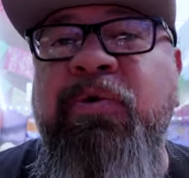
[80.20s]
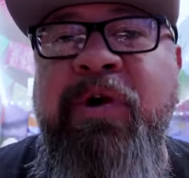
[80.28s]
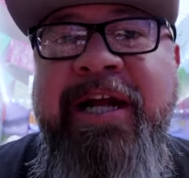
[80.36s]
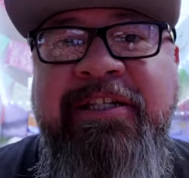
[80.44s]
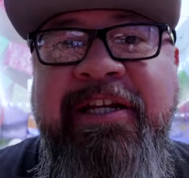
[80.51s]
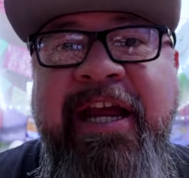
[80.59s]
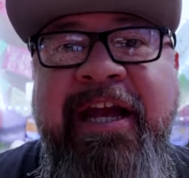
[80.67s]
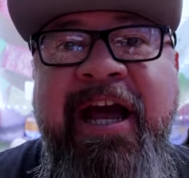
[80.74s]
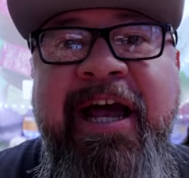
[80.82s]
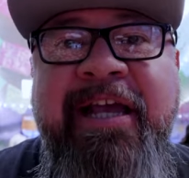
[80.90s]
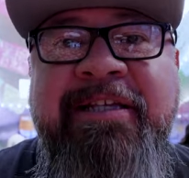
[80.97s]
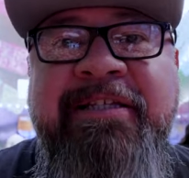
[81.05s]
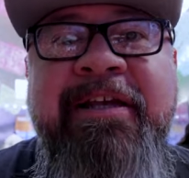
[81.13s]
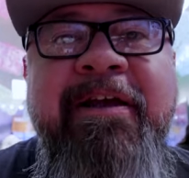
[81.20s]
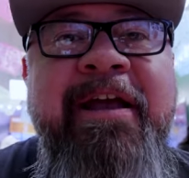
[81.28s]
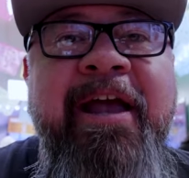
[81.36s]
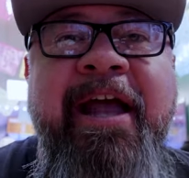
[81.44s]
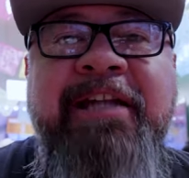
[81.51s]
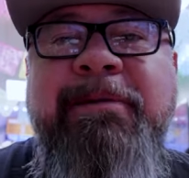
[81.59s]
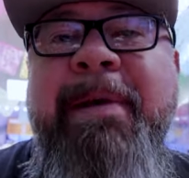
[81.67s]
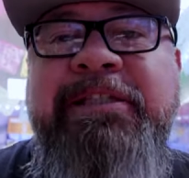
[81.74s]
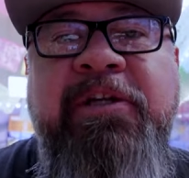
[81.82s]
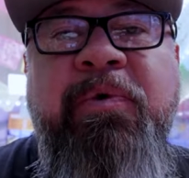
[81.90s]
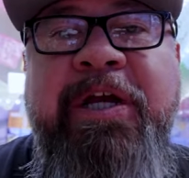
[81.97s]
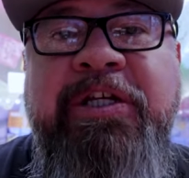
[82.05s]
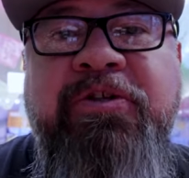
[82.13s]
where we're at today, guys. It's a
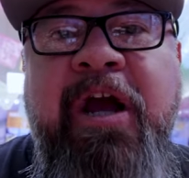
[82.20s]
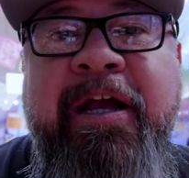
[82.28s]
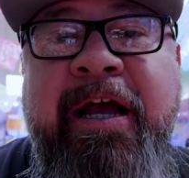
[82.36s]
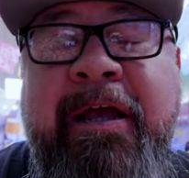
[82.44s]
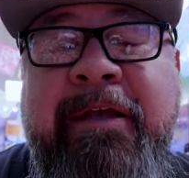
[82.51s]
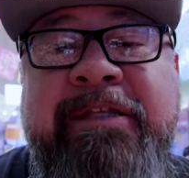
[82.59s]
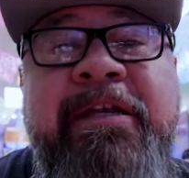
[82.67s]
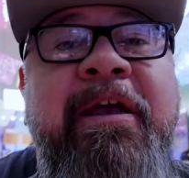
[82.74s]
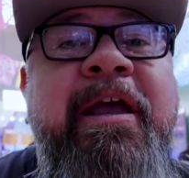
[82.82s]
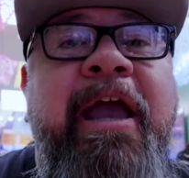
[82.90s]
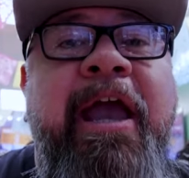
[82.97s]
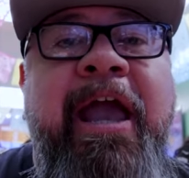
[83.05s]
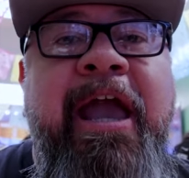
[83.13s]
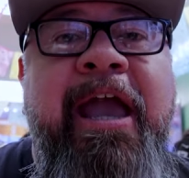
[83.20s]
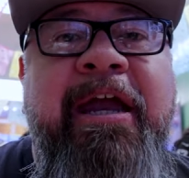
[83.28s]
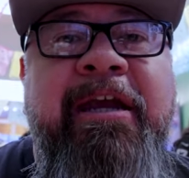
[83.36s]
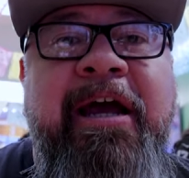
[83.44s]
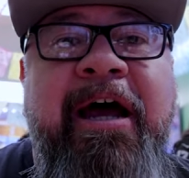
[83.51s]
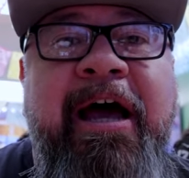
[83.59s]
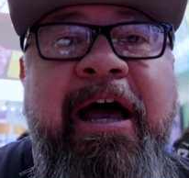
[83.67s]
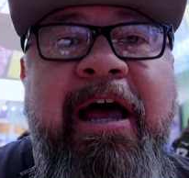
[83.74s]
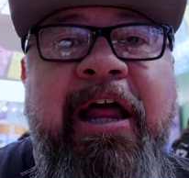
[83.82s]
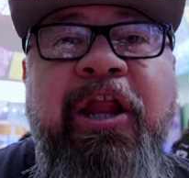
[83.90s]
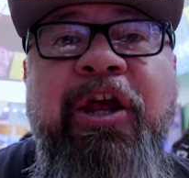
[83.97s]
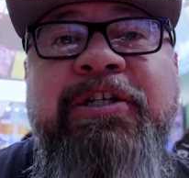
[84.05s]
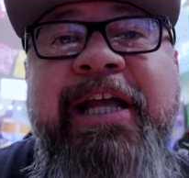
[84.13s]
Mexican restaurant, guys, and
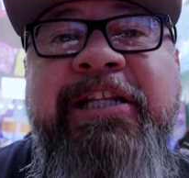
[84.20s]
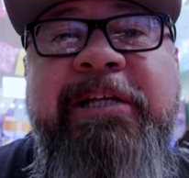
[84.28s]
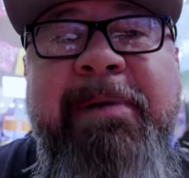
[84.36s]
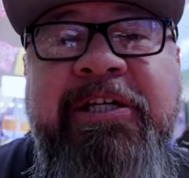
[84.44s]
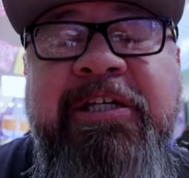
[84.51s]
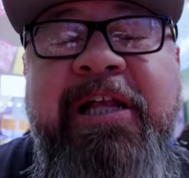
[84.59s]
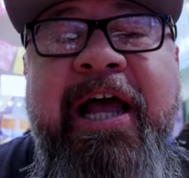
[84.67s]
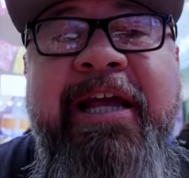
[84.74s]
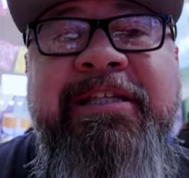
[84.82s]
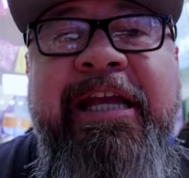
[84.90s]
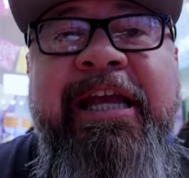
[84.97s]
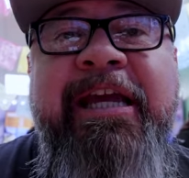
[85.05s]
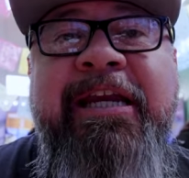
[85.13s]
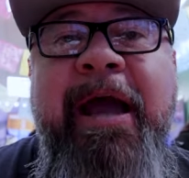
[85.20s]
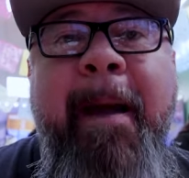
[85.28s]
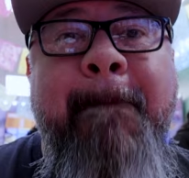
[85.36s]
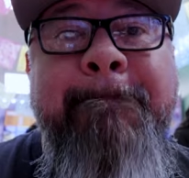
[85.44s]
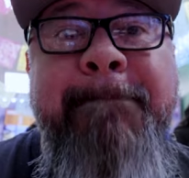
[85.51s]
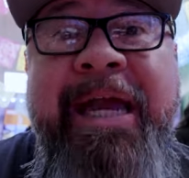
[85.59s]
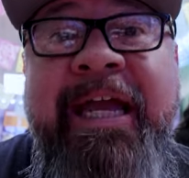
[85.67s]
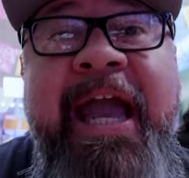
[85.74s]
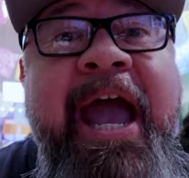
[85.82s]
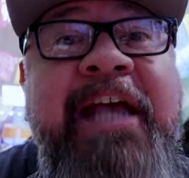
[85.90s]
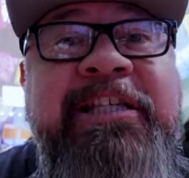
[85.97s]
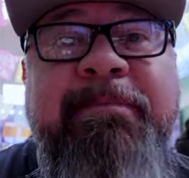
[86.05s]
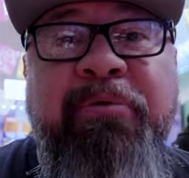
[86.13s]
it looks like they specialize in
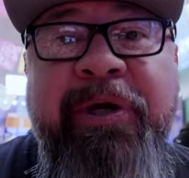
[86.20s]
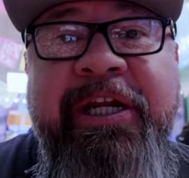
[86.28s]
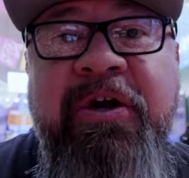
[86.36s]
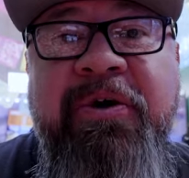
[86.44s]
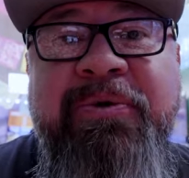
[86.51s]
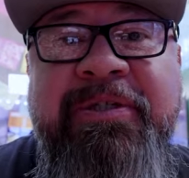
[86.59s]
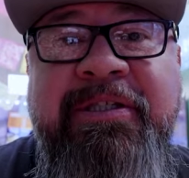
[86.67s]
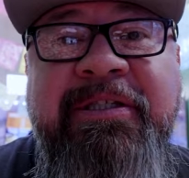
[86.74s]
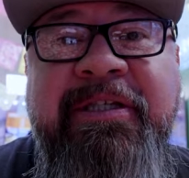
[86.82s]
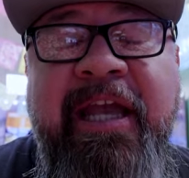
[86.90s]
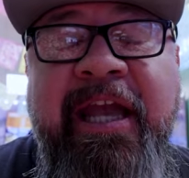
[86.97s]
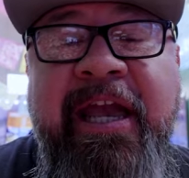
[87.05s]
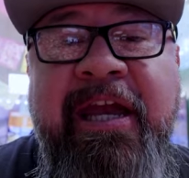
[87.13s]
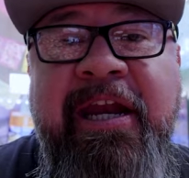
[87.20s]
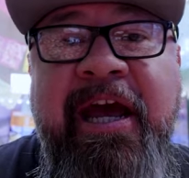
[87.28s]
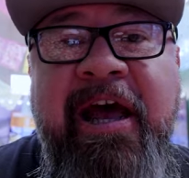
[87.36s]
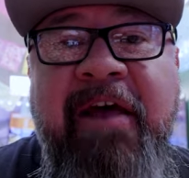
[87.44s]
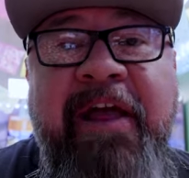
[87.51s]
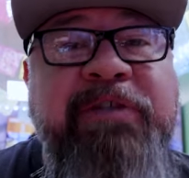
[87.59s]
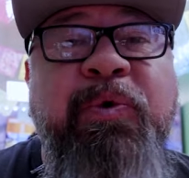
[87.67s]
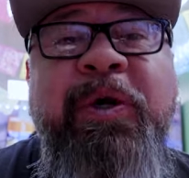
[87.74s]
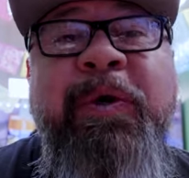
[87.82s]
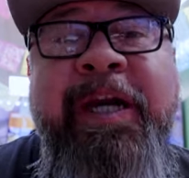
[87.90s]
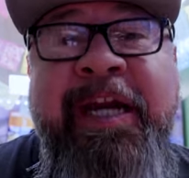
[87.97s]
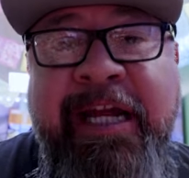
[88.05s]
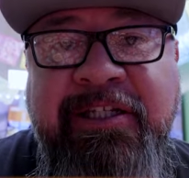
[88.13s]
big-ass burritos, and that's what we're
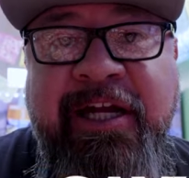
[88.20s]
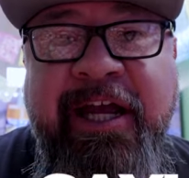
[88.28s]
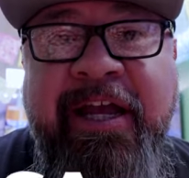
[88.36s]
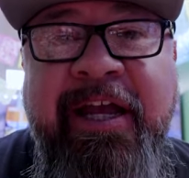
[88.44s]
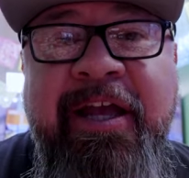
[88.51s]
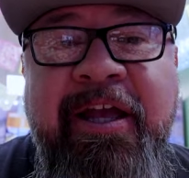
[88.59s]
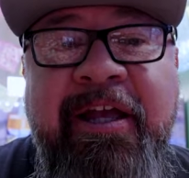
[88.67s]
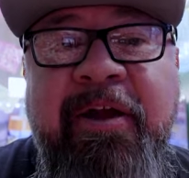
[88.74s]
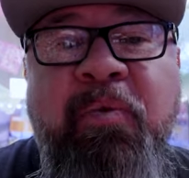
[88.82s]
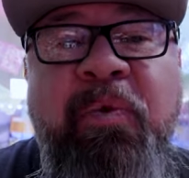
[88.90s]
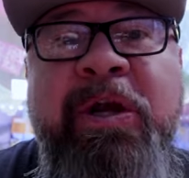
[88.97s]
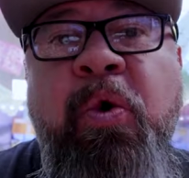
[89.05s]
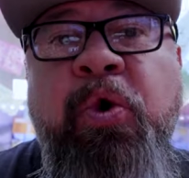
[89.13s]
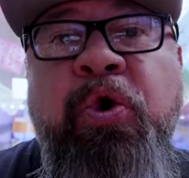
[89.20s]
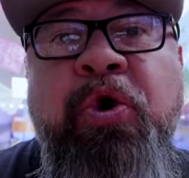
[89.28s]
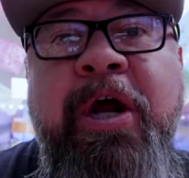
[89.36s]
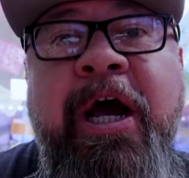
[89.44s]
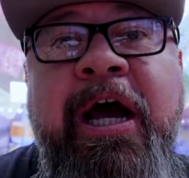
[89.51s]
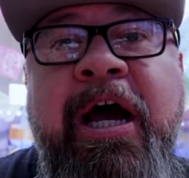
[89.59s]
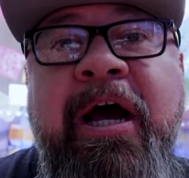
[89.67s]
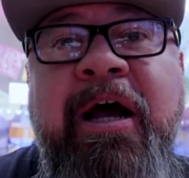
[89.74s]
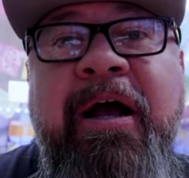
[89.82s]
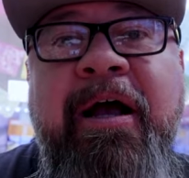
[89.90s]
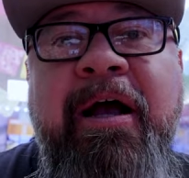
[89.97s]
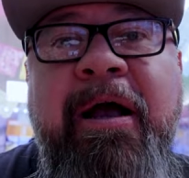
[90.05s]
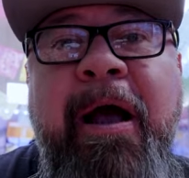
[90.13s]
gonna get today. We ordered a
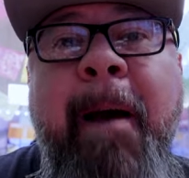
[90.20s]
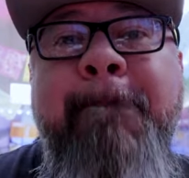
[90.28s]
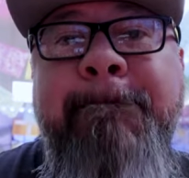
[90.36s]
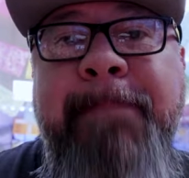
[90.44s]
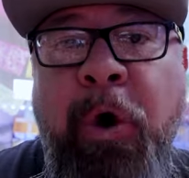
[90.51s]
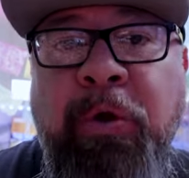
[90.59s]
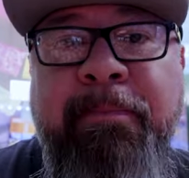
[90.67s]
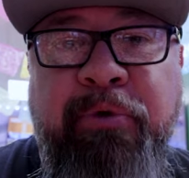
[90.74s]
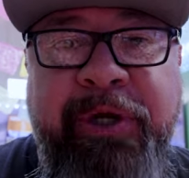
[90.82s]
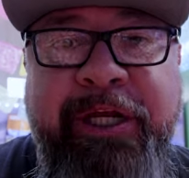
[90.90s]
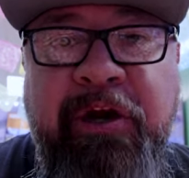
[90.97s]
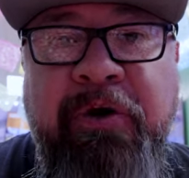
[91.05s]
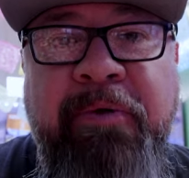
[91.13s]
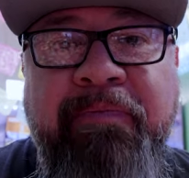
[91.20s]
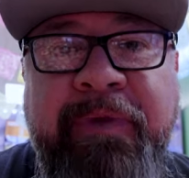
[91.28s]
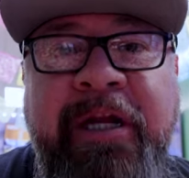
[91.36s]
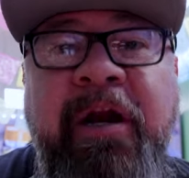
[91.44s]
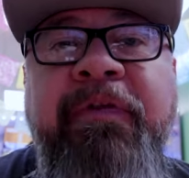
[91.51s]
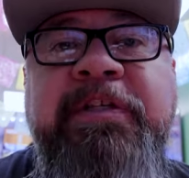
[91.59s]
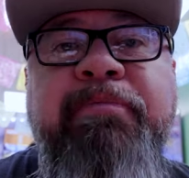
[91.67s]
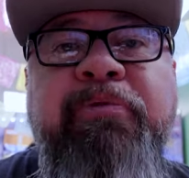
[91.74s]
Bolt burrito, and on this